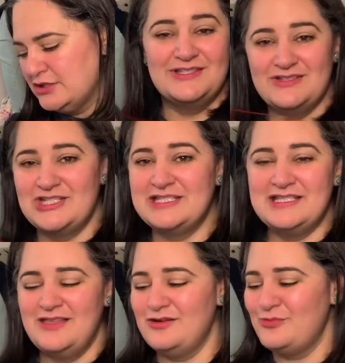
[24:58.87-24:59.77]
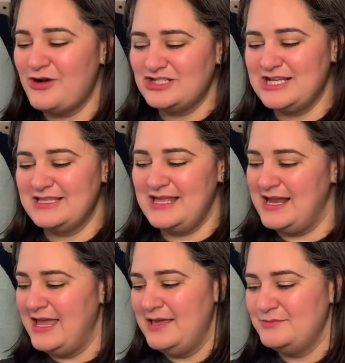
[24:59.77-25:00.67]
So it's just another project that
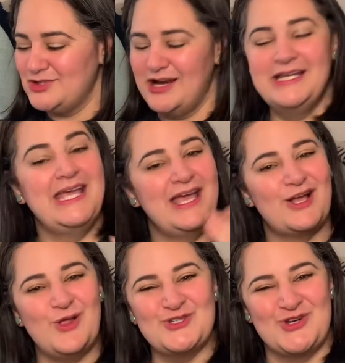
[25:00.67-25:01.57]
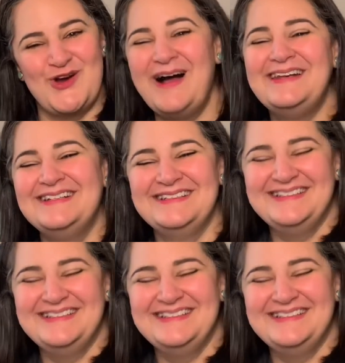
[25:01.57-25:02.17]
I am trying to get closure on.